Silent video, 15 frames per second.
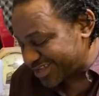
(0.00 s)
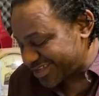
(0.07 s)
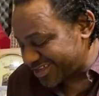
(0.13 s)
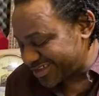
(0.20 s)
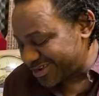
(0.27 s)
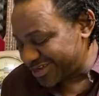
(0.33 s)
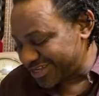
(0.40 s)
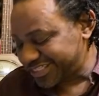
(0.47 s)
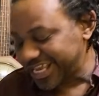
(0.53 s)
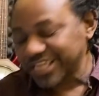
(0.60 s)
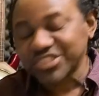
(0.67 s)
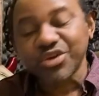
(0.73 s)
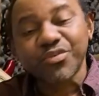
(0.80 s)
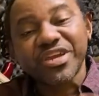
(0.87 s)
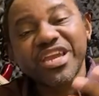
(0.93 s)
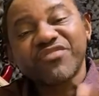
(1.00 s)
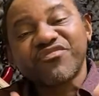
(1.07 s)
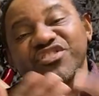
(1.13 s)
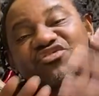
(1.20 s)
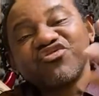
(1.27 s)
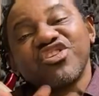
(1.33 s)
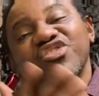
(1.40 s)
you know, so that's we get
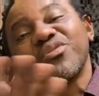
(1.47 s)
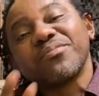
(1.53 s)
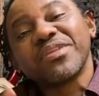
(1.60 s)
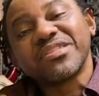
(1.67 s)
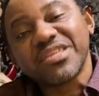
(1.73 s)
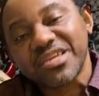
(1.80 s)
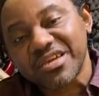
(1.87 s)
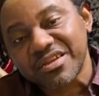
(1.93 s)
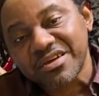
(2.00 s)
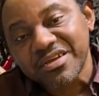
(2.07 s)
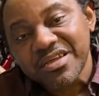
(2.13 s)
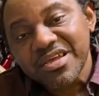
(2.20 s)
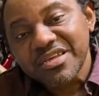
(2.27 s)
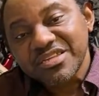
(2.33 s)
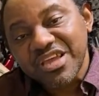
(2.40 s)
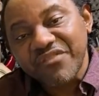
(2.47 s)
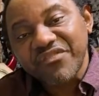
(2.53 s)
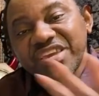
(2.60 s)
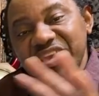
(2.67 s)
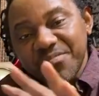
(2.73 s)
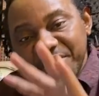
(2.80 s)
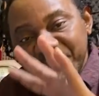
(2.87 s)
for straighten up the thing, you know. You have to
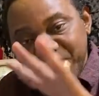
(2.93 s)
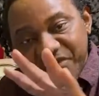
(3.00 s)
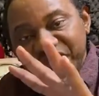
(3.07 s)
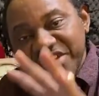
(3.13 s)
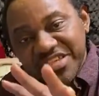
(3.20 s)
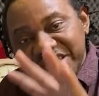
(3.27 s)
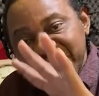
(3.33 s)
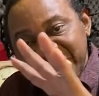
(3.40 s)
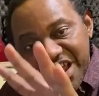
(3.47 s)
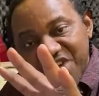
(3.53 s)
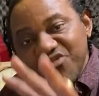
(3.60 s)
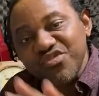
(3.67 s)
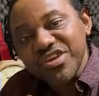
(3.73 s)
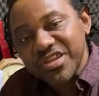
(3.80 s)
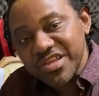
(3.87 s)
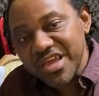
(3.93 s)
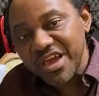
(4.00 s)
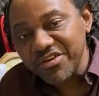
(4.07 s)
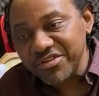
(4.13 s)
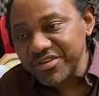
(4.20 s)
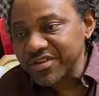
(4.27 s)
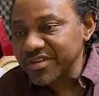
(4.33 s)
keep it professional and real,
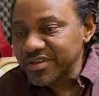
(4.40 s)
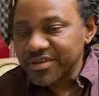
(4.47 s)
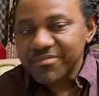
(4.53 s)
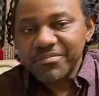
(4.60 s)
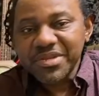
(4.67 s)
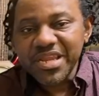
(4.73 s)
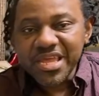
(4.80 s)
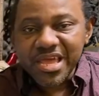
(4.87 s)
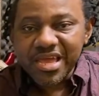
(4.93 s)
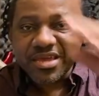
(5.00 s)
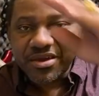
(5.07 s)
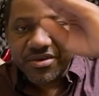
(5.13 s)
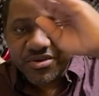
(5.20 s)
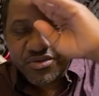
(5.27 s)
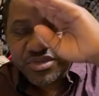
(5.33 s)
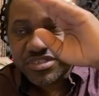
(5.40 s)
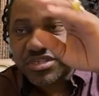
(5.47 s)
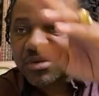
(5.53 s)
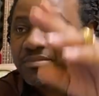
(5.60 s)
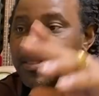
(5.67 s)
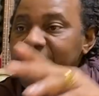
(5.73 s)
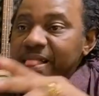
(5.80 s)
yeah? Me there, yeah, loan
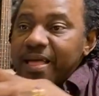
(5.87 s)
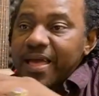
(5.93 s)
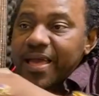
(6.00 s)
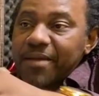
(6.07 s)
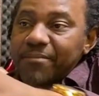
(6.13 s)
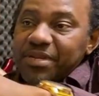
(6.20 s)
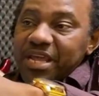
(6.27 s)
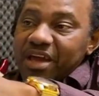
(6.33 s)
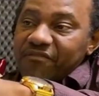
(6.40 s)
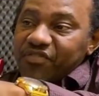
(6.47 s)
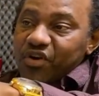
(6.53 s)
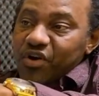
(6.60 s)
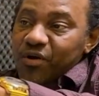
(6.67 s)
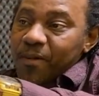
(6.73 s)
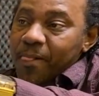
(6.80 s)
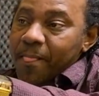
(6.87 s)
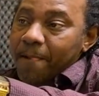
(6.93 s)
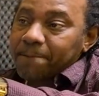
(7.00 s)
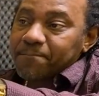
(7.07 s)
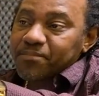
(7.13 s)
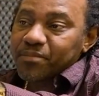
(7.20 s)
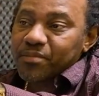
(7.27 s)
some. Hey, me there for go.
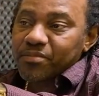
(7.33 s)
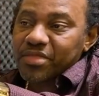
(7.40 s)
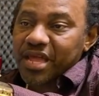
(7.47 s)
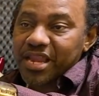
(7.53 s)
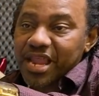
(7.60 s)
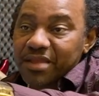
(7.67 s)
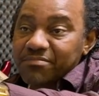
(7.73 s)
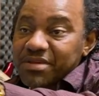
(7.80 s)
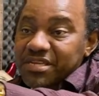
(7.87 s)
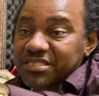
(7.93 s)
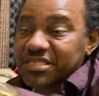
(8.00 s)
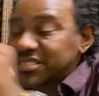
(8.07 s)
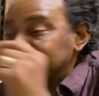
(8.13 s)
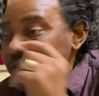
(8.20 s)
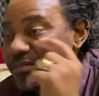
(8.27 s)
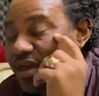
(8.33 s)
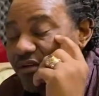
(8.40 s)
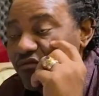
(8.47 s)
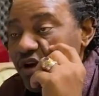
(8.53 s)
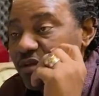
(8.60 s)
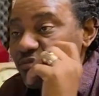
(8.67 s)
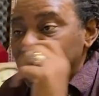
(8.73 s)
The land business, they may
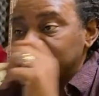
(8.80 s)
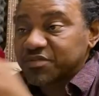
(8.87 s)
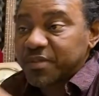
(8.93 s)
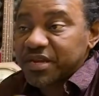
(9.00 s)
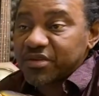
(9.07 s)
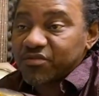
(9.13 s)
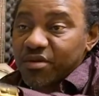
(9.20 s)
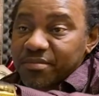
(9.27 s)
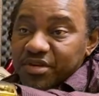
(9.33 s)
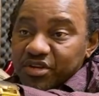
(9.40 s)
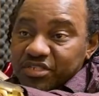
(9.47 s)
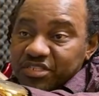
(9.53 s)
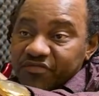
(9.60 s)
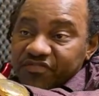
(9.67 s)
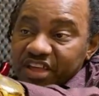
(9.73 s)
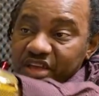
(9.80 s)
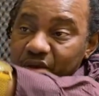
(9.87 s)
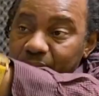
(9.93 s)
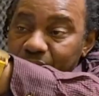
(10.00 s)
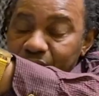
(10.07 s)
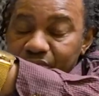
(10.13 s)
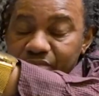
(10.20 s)
have one more money where me just to fly up.